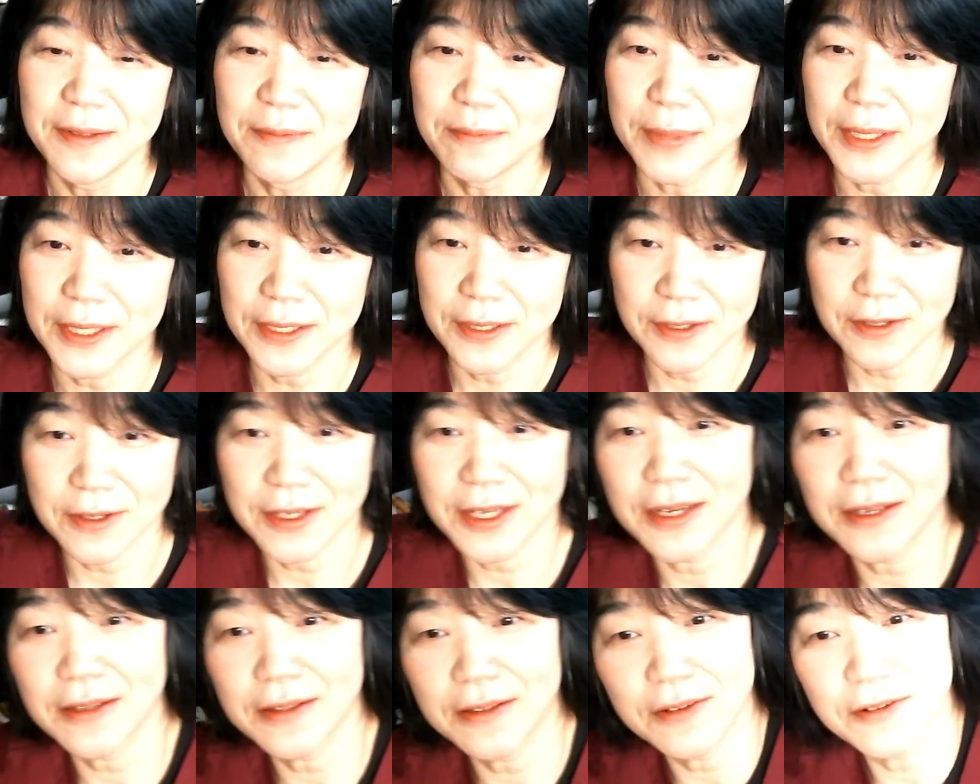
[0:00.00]
But you
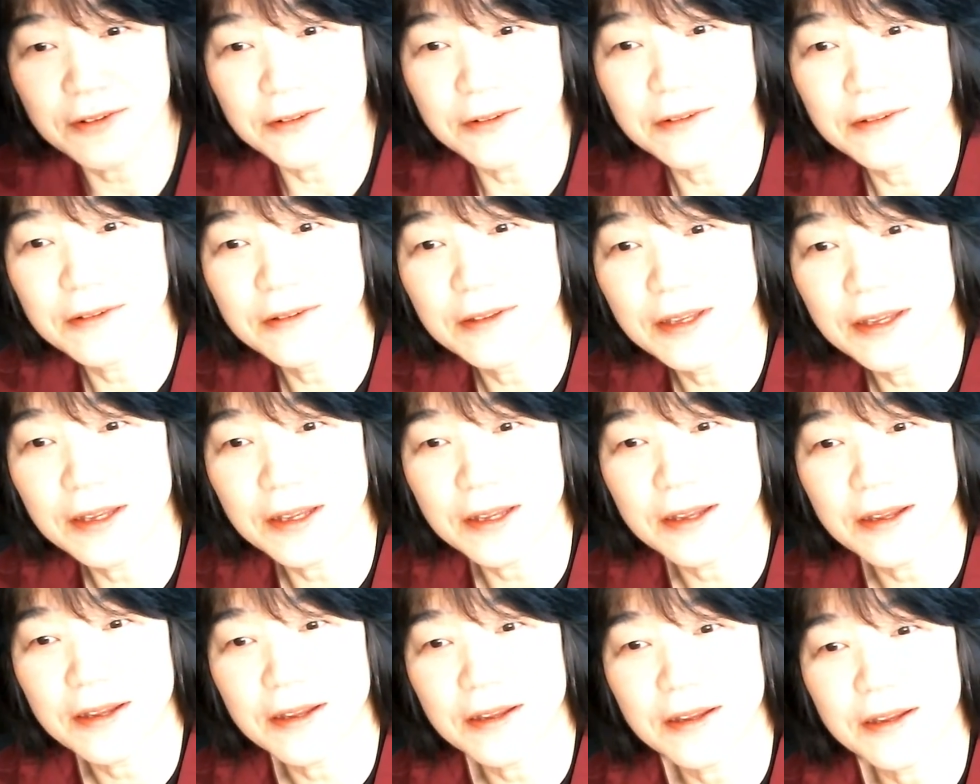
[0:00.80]
can do
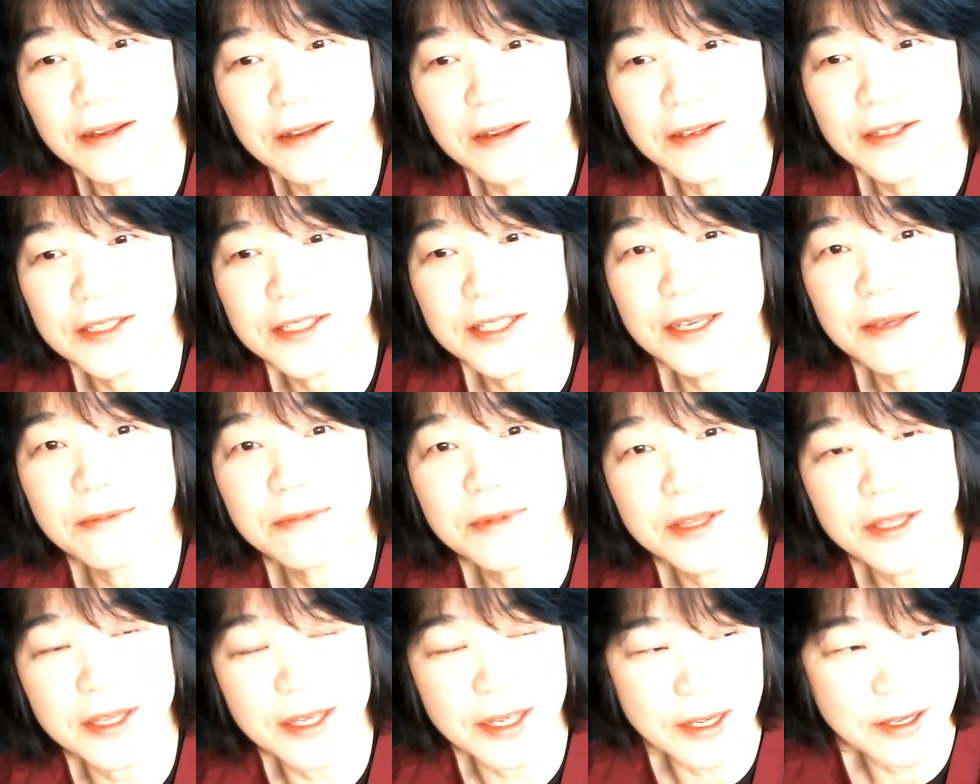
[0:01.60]
same
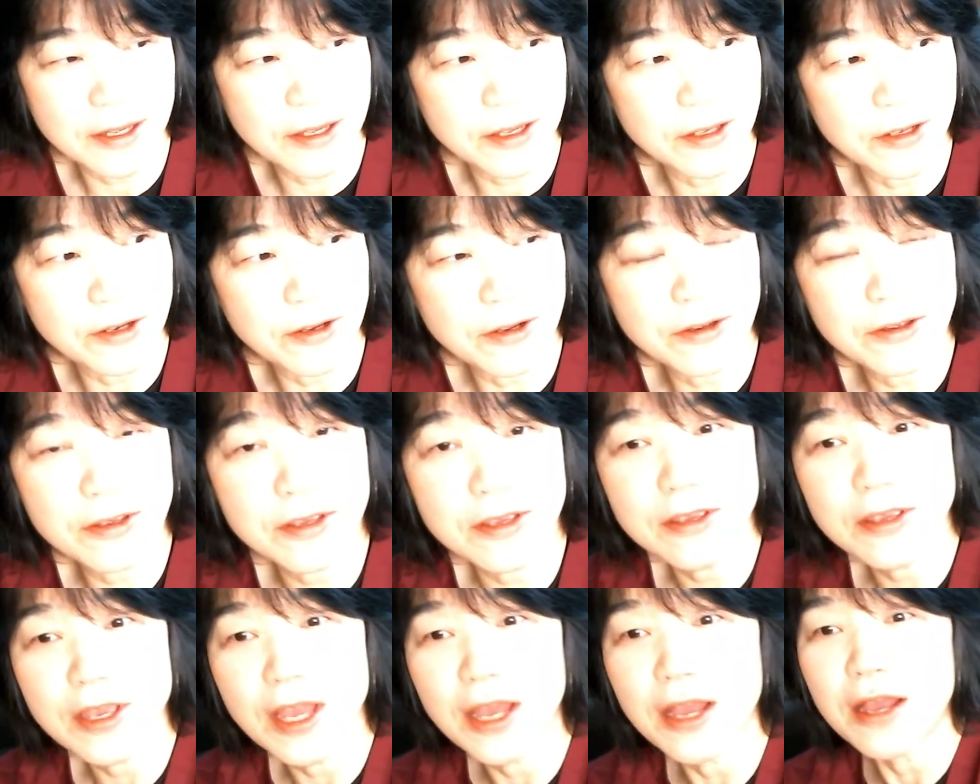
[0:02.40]
thing,
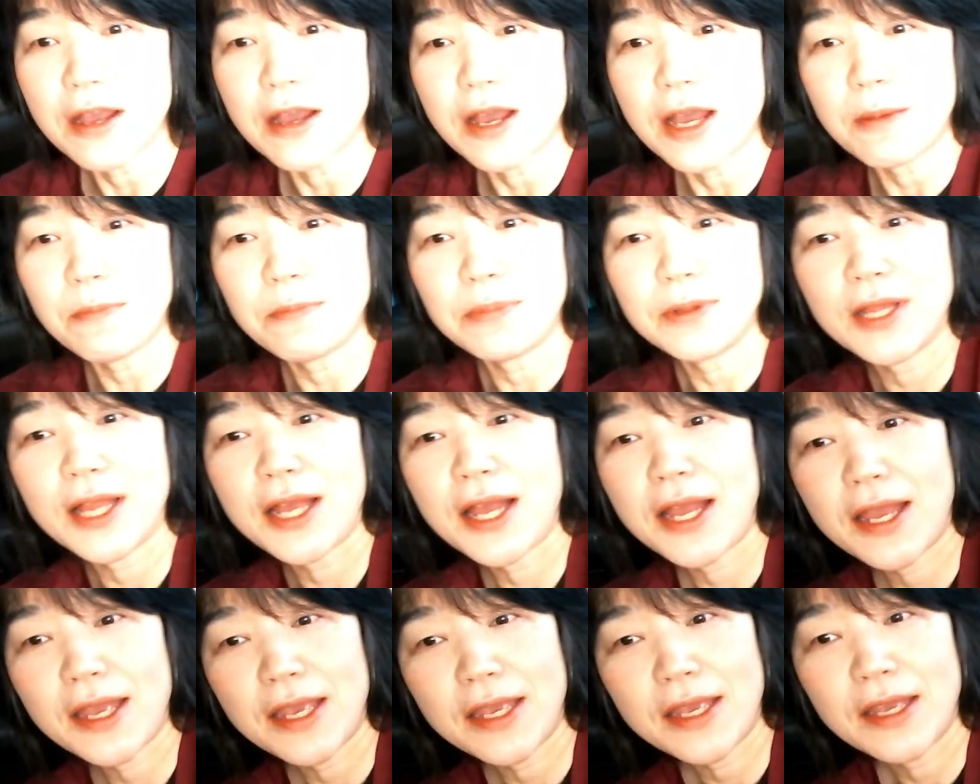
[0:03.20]

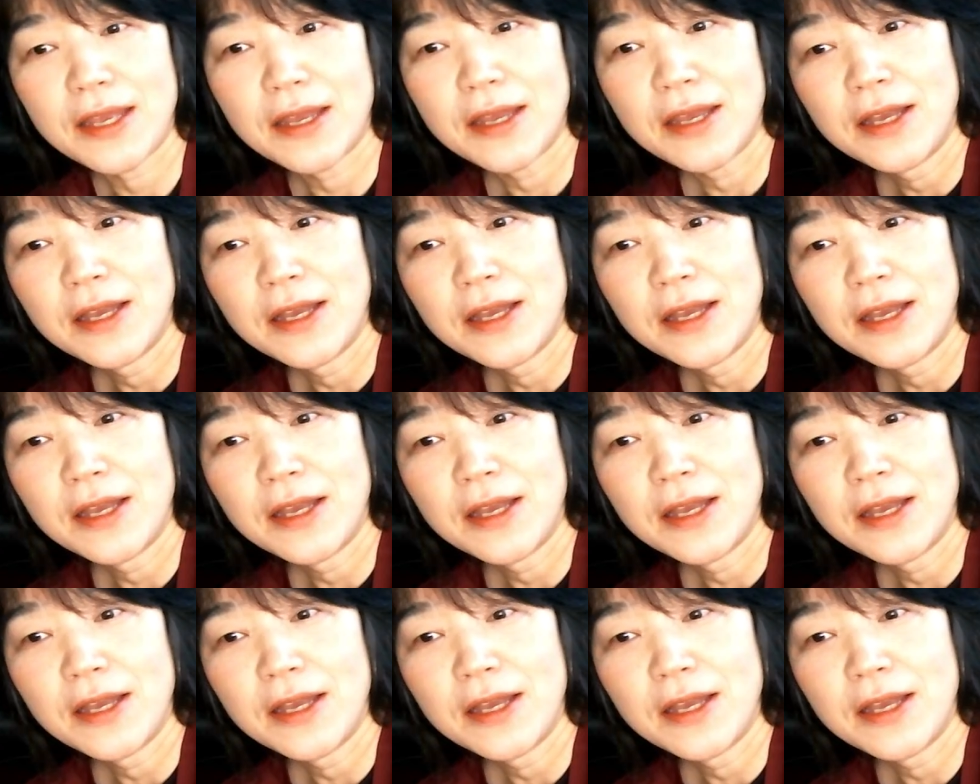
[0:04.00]
apply